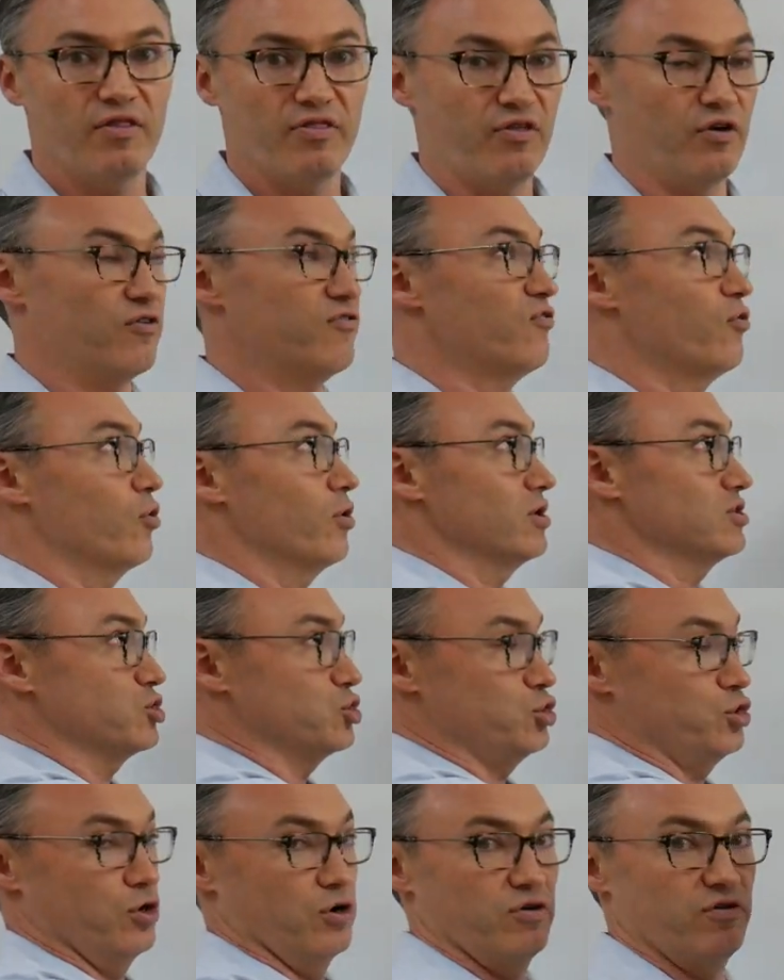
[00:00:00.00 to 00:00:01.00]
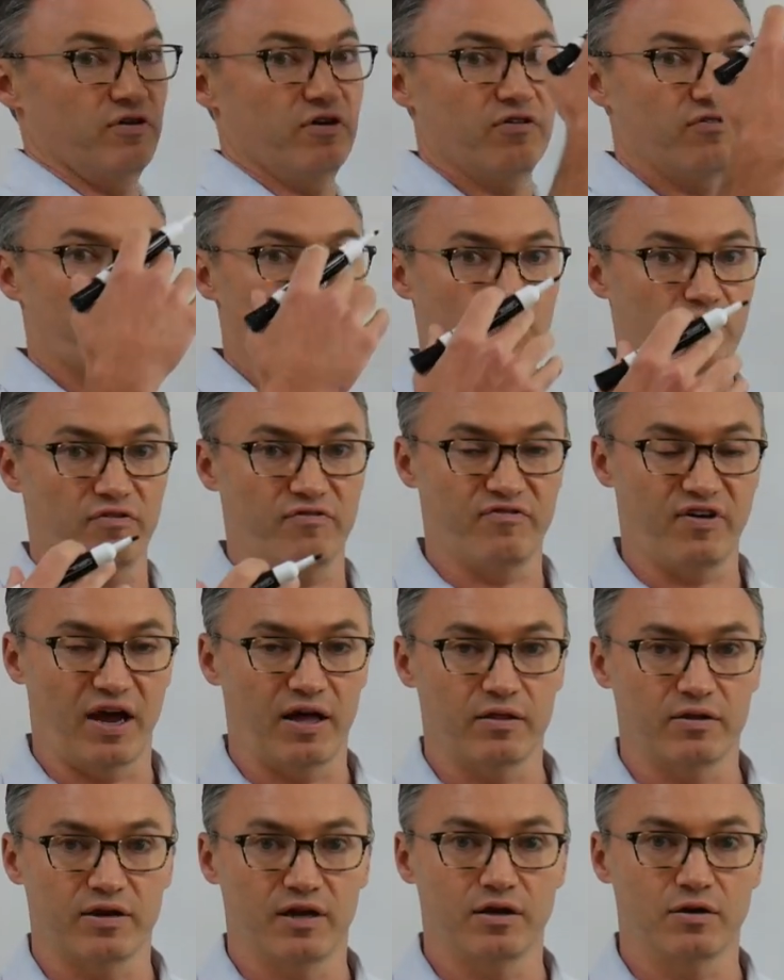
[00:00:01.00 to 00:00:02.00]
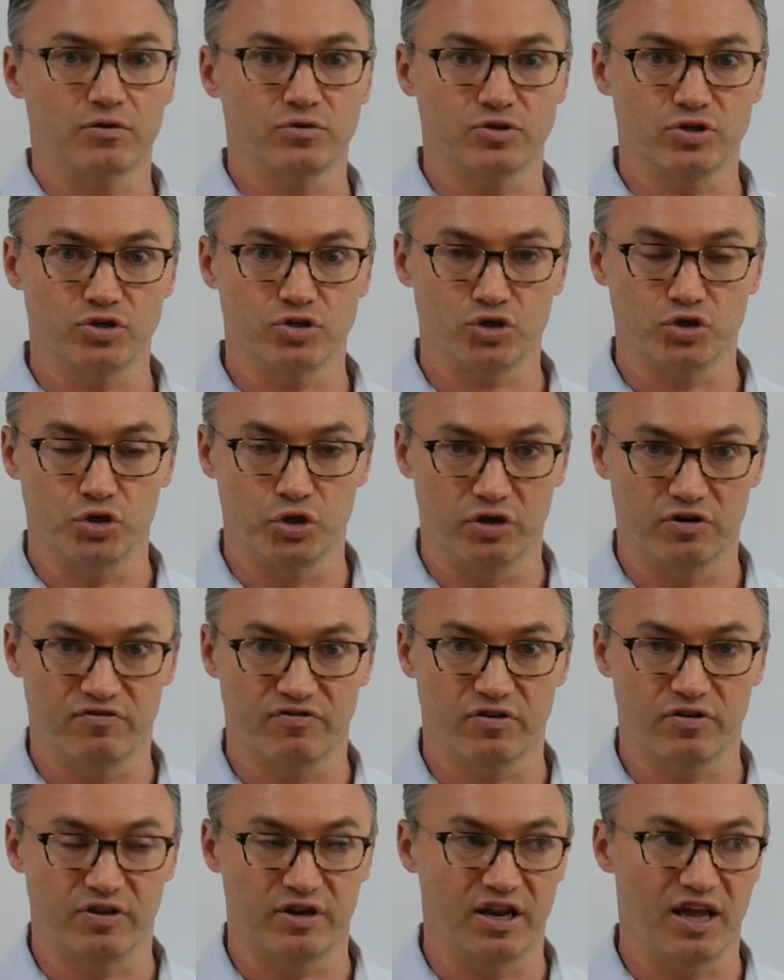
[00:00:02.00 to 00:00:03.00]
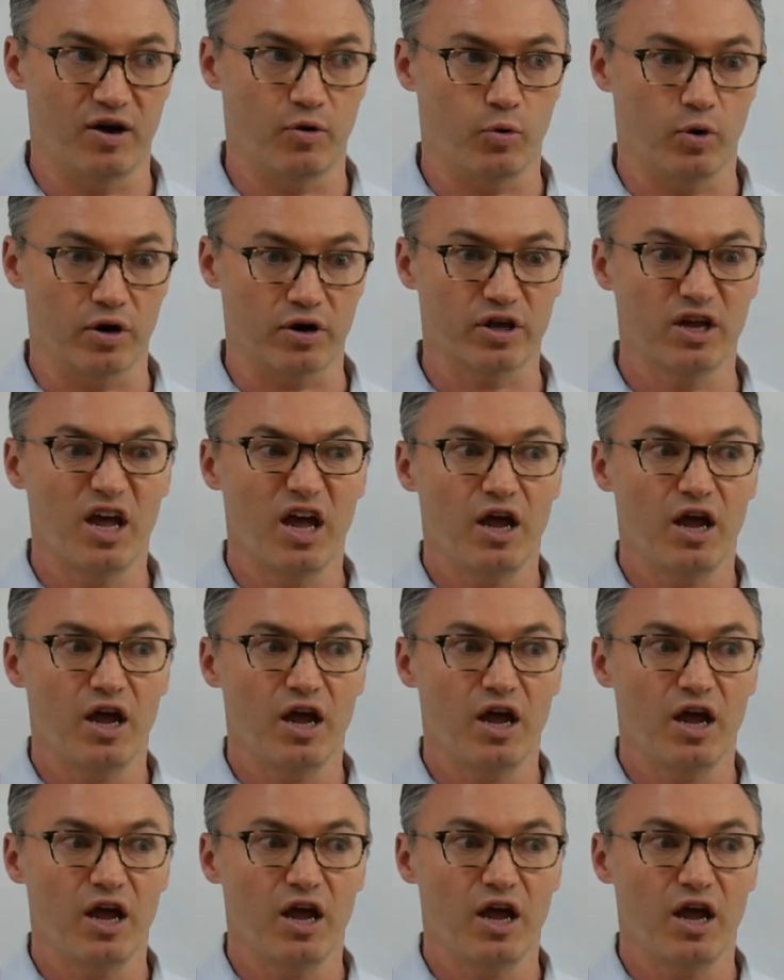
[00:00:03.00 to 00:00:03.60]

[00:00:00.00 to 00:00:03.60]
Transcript: Therefore, it's good for the validators. It's good for the network.